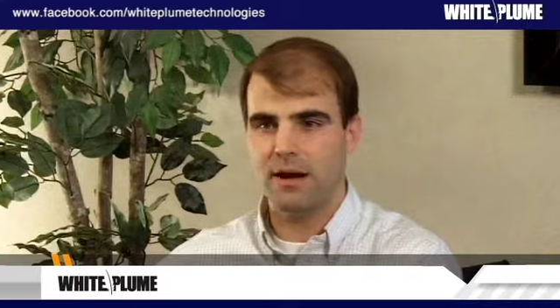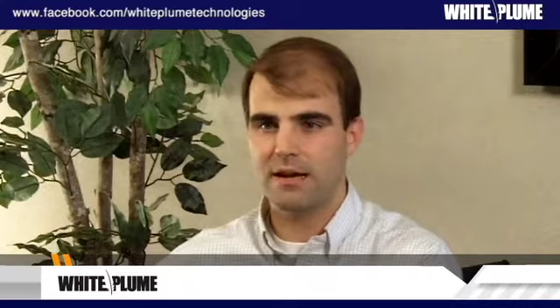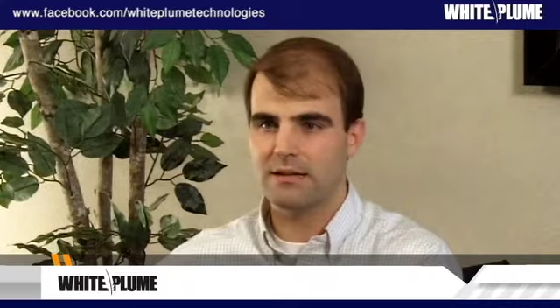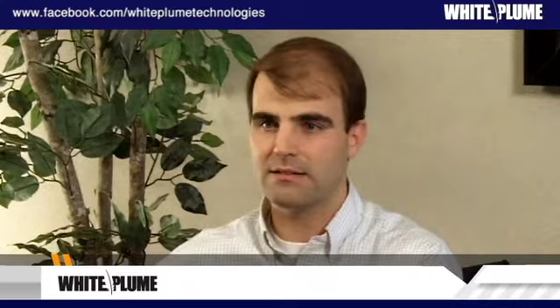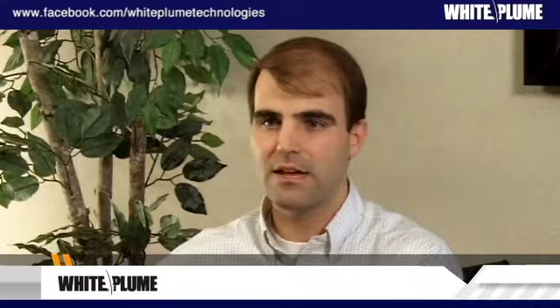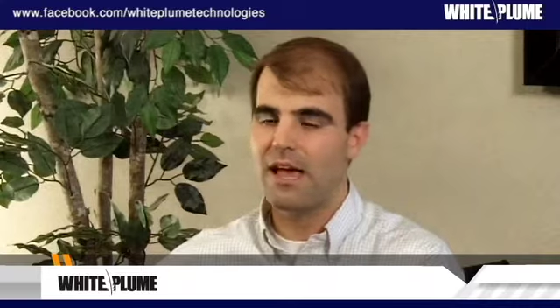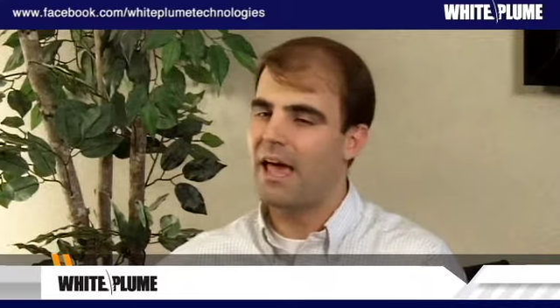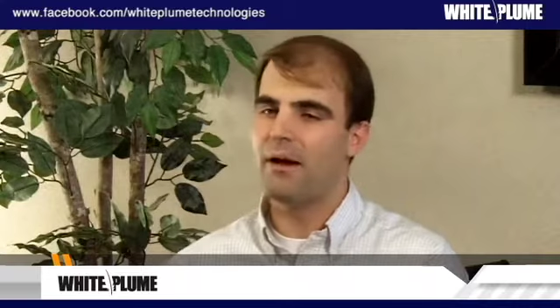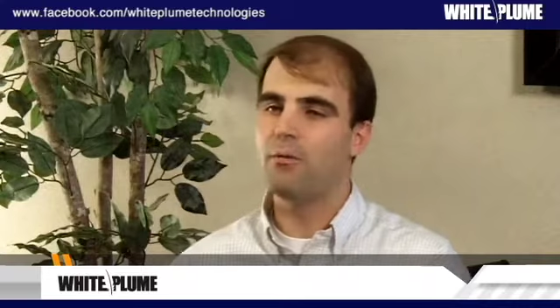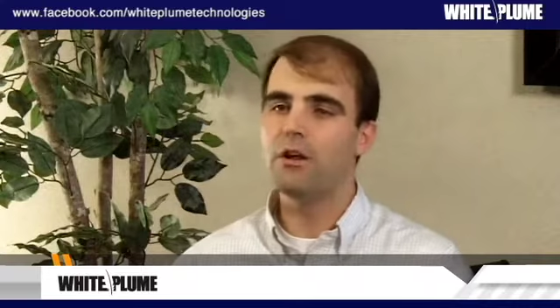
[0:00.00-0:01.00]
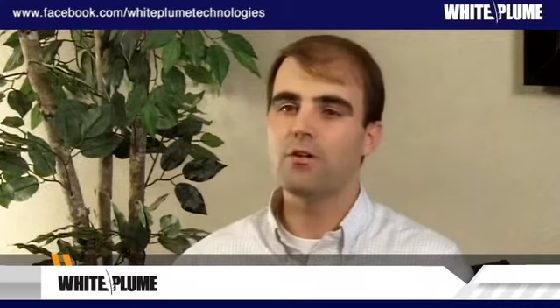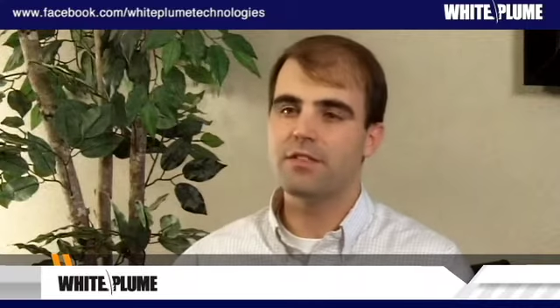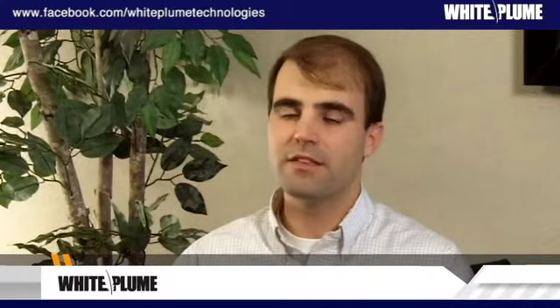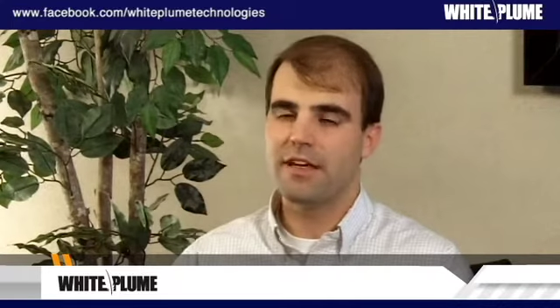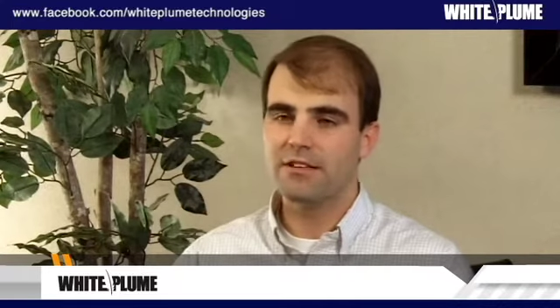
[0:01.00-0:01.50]
pockets. And we
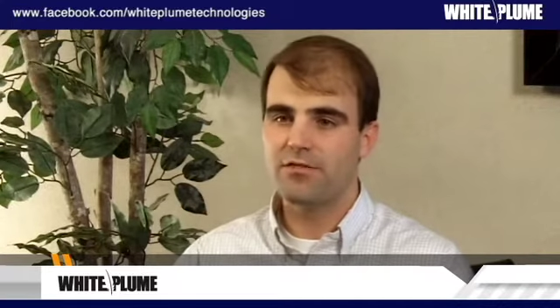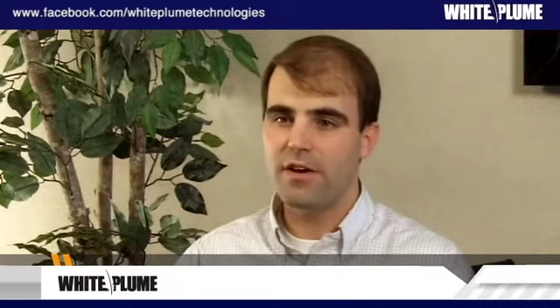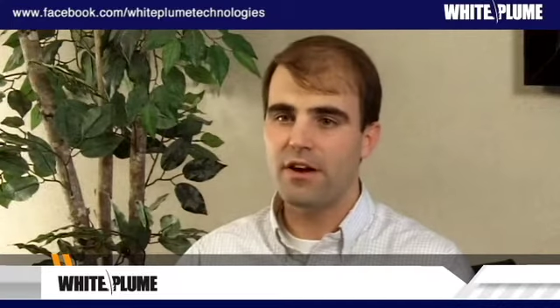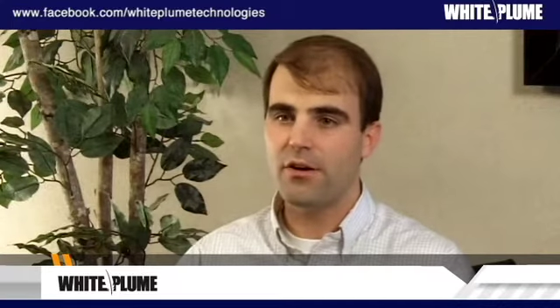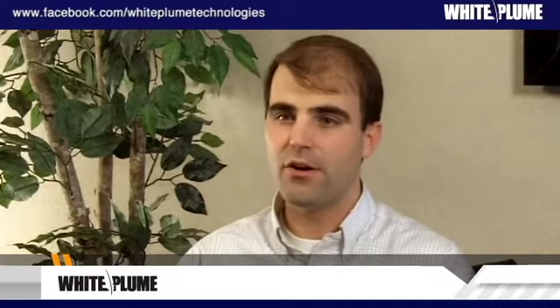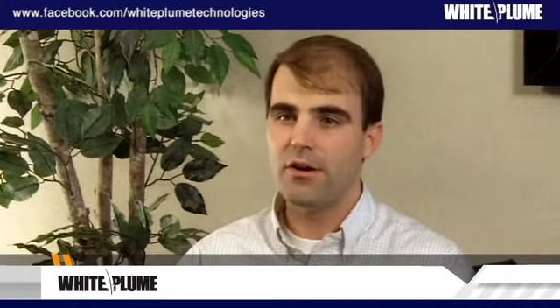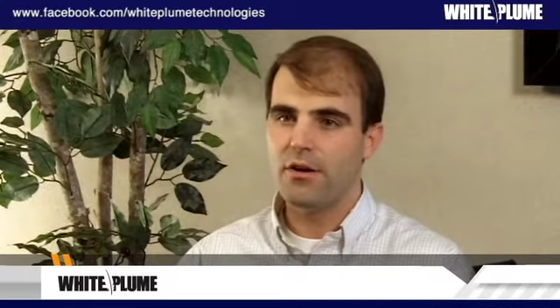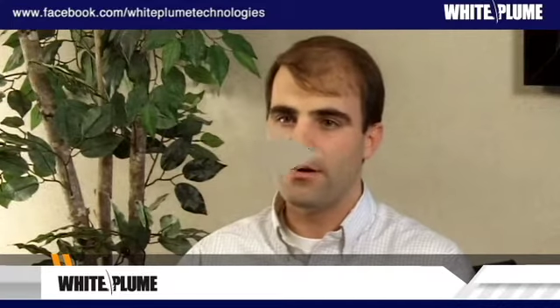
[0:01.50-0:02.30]
don't think that's fair.